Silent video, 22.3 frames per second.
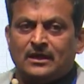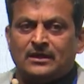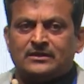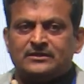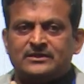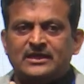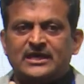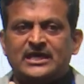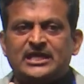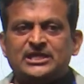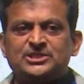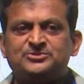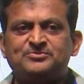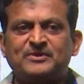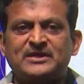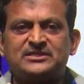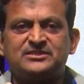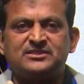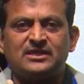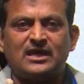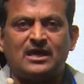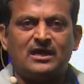The hedge
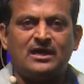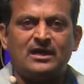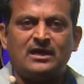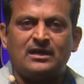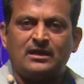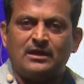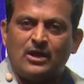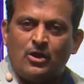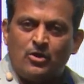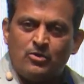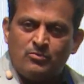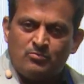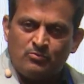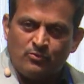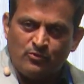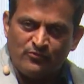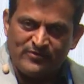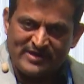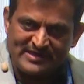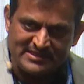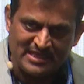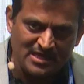funds are now
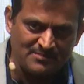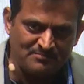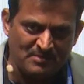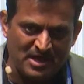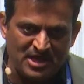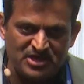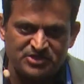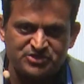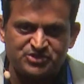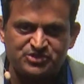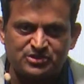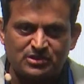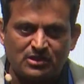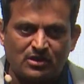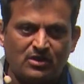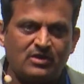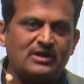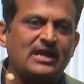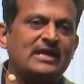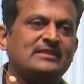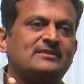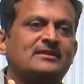moving their base,
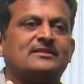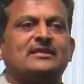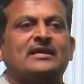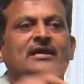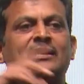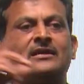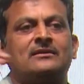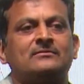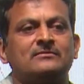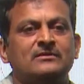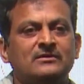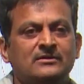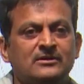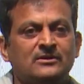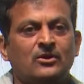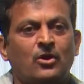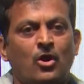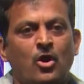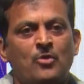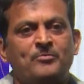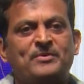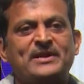or either they are
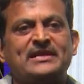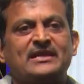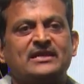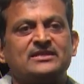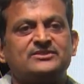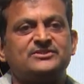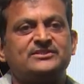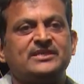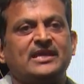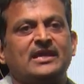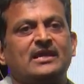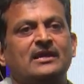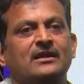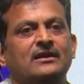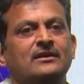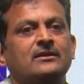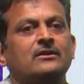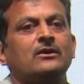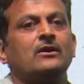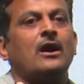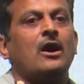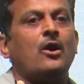opening a
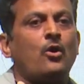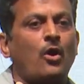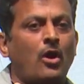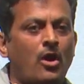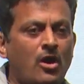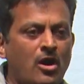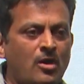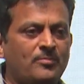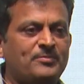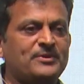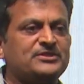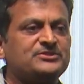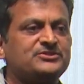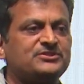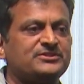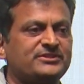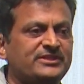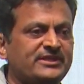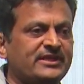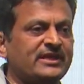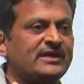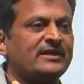second office
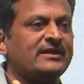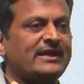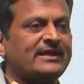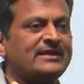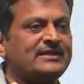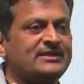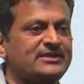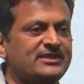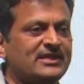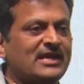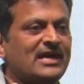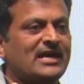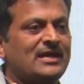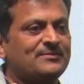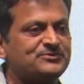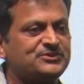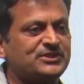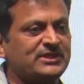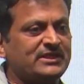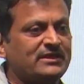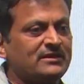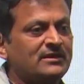here in
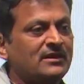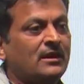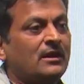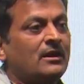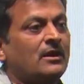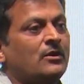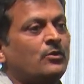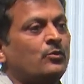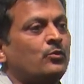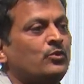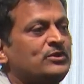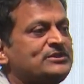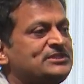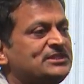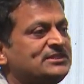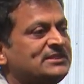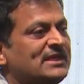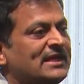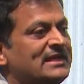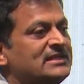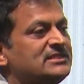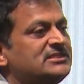DIFC, which is
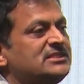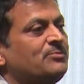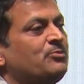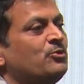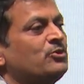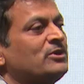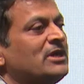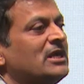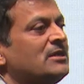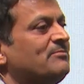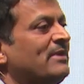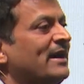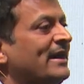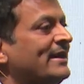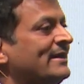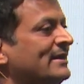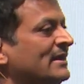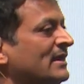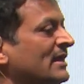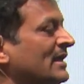again supported by